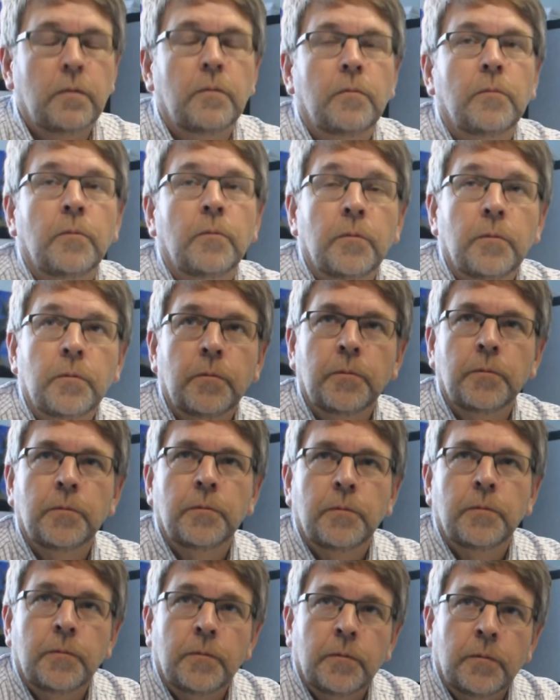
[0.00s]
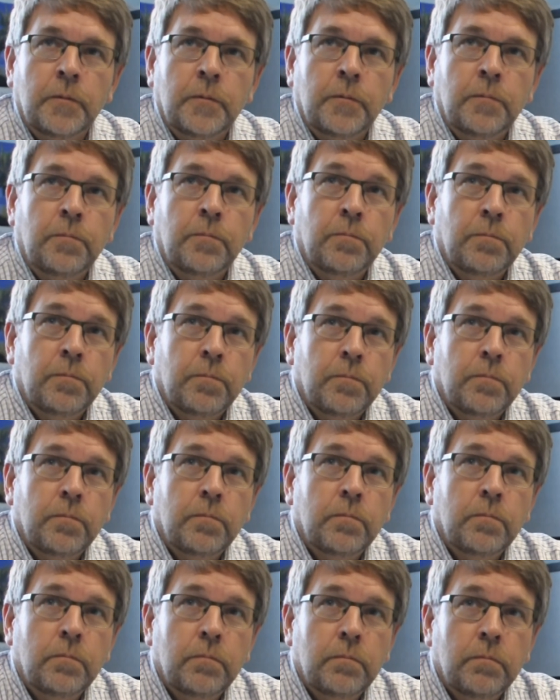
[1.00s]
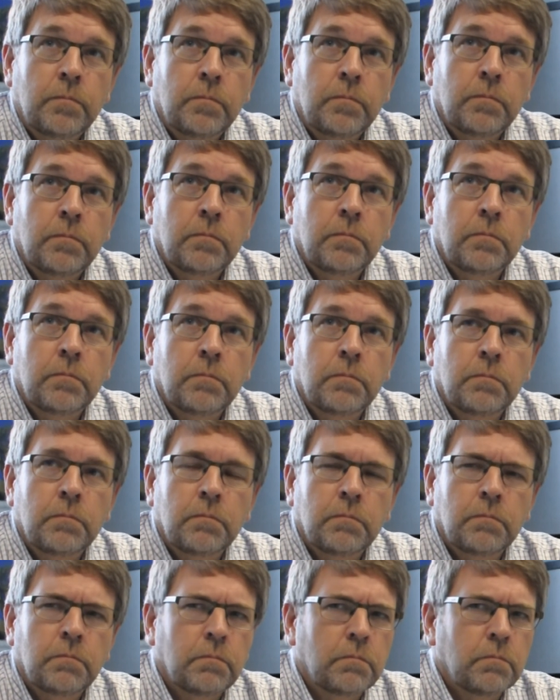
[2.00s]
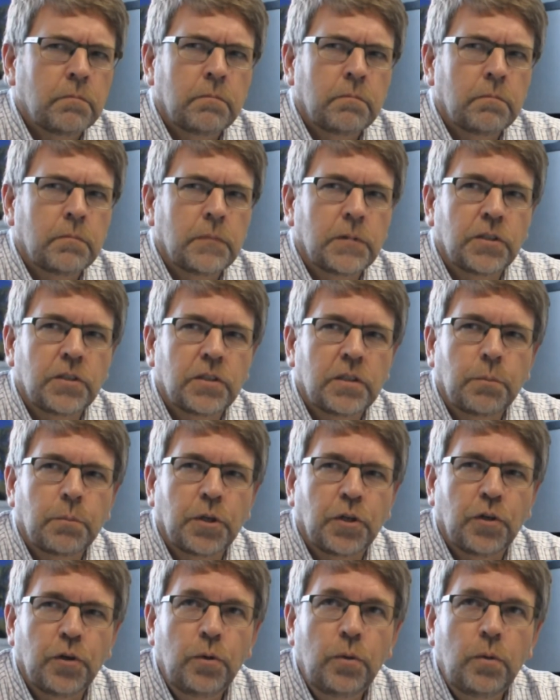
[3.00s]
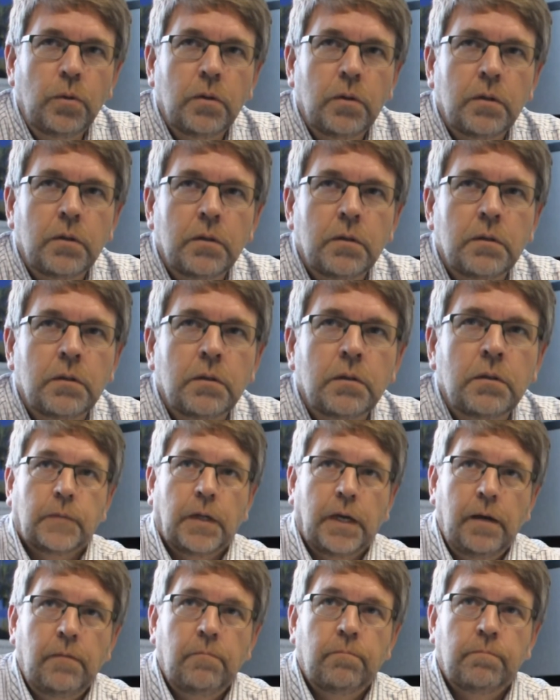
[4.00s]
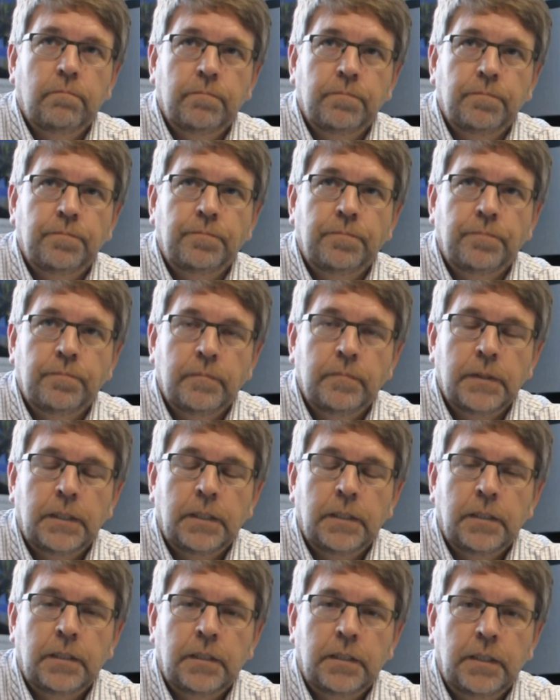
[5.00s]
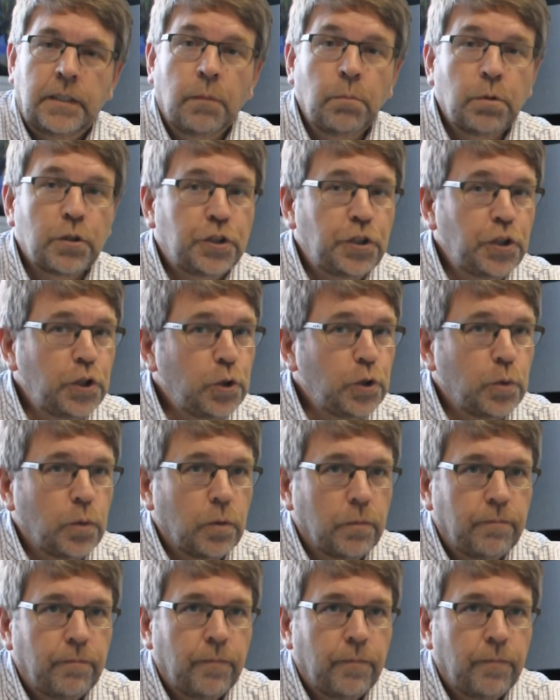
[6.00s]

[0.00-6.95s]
I strive to deliver wow moments. This is number two? No. Okay. Number two.